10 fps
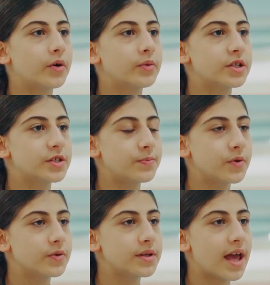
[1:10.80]

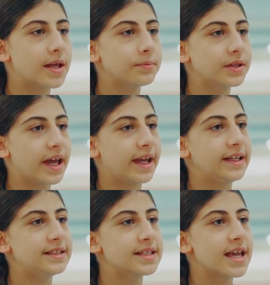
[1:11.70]
spoon and
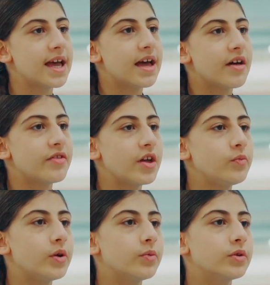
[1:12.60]
plates. Then
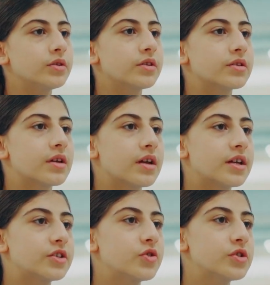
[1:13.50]
we will
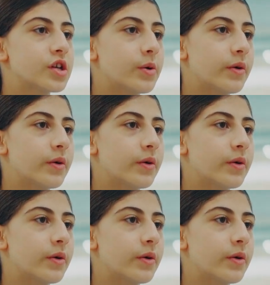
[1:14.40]
choose our